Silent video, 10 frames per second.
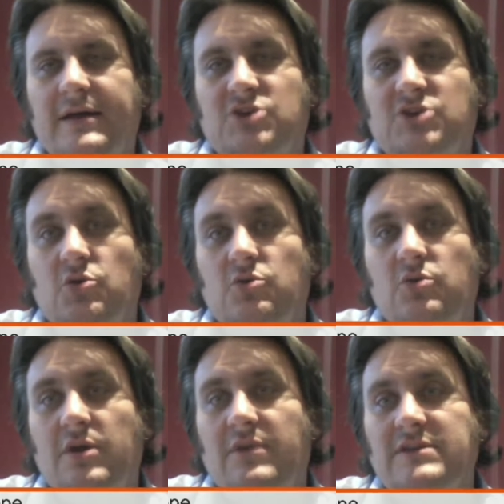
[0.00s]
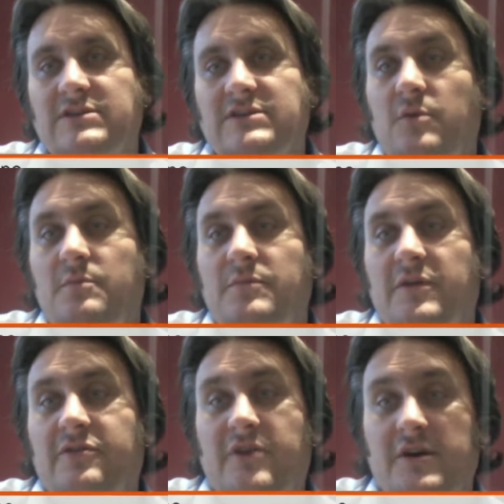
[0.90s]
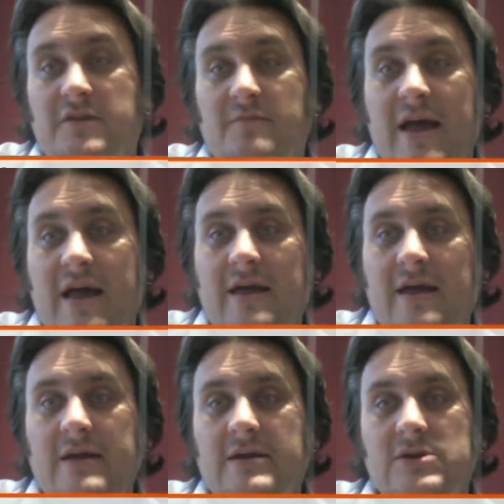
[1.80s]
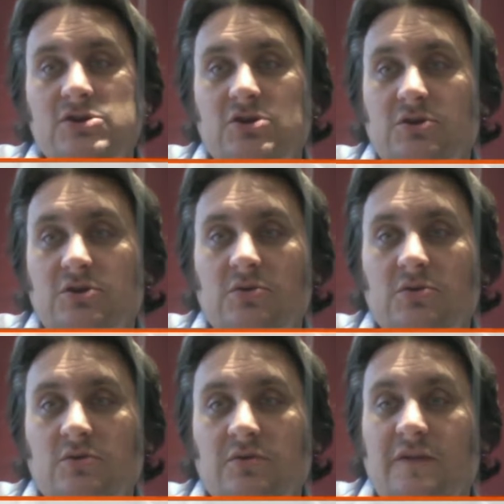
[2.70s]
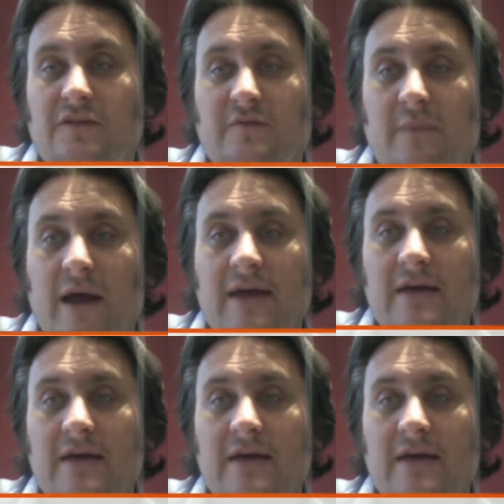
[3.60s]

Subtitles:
So it runs from the 3rd of May to the 5th of May,